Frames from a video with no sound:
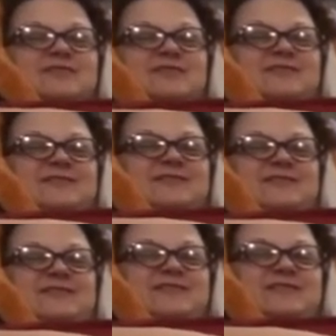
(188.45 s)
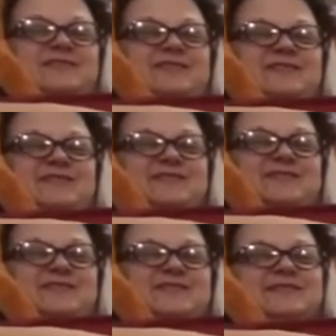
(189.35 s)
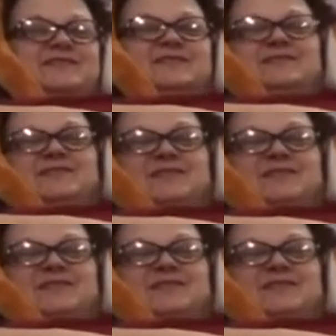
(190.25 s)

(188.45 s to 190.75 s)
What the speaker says: Nobody speaks.